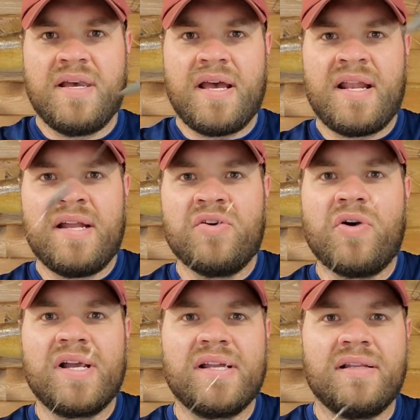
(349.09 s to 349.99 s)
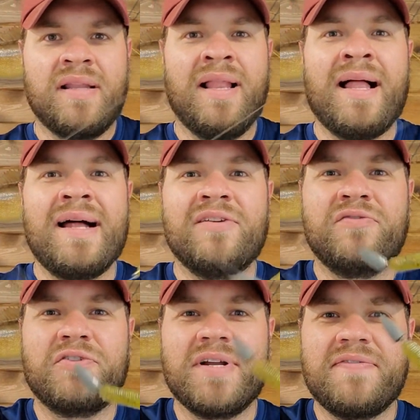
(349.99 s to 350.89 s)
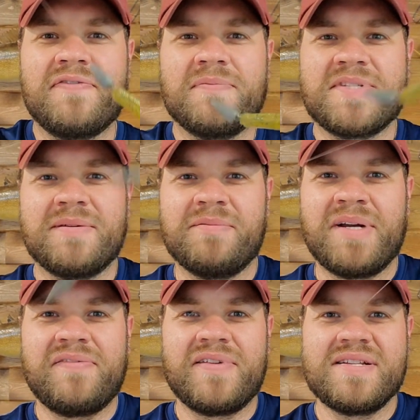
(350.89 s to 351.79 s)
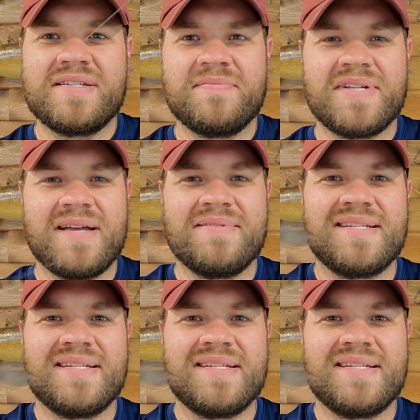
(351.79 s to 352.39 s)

And I know I get a lot of grief from some of my friends sometimes.